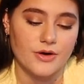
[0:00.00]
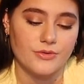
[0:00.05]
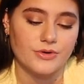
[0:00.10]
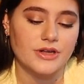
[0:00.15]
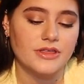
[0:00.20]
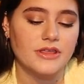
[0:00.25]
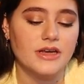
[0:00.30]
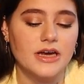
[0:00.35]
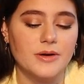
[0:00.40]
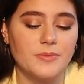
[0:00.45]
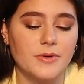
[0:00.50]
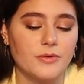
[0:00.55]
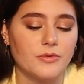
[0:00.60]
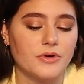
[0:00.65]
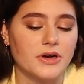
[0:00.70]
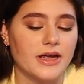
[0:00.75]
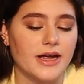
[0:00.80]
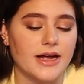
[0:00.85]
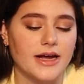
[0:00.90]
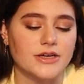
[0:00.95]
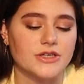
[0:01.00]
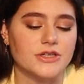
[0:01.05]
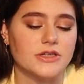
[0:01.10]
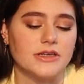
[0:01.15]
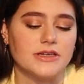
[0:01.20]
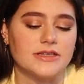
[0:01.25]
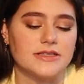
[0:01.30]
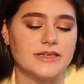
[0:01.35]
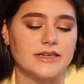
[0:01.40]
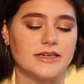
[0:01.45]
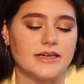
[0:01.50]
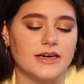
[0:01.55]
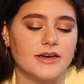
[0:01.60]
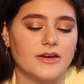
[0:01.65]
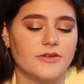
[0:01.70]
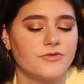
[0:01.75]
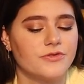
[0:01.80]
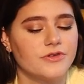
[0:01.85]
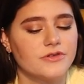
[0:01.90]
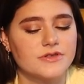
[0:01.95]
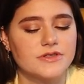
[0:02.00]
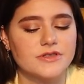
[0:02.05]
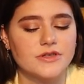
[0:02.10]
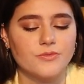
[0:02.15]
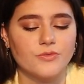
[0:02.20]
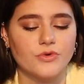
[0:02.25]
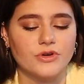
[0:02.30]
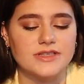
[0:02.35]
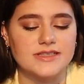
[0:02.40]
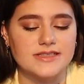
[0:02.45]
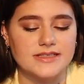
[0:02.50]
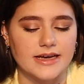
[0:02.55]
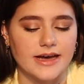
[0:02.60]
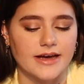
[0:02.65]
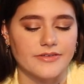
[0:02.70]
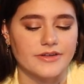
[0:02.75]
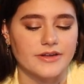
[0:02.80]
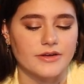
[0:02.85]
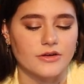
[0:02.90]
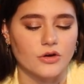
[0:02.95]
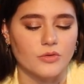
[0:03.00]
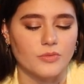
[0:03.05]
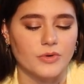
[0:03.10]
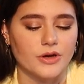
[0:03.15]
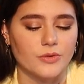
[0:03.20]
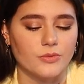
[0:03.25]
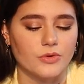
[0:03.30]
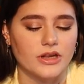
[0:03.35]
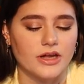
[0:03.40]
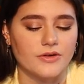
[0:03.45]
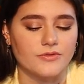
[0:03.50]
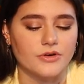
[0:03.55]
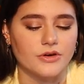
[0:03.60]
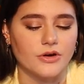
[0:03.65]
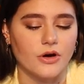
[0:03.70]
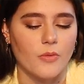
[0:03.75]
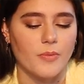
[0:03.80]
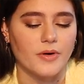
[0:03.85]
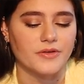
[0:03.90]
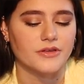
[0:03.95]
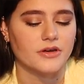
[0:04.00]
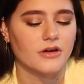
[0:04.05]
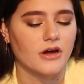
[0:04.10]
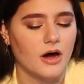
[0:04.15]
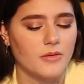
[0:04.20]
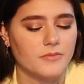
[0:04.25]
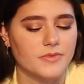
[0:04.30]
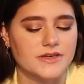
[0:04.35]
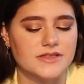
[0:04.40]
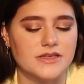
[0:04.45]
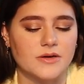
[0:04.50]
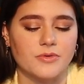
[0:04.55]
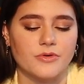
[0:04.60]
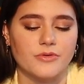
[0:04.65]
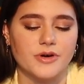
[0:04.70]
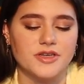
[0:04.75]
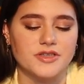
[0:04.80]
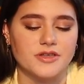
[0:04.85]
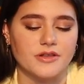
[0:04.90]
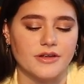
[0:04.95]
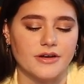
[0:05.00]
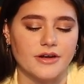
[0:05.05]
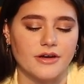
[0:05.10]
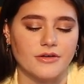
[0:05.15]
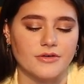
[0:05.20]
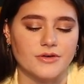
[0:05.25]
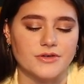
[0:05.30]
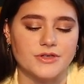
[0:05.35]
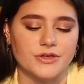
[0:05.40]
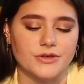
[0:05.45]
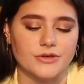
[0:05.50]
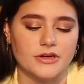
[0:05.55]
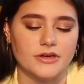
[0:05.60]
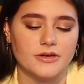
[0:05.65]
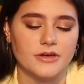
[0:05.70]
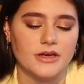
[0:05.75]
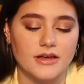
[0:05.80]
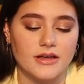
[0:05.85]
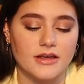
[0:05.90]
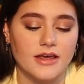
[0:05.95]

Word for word: When I think about what I actually did, I feel somewhat sad that nobody will ever know about the complex operation that I undertook.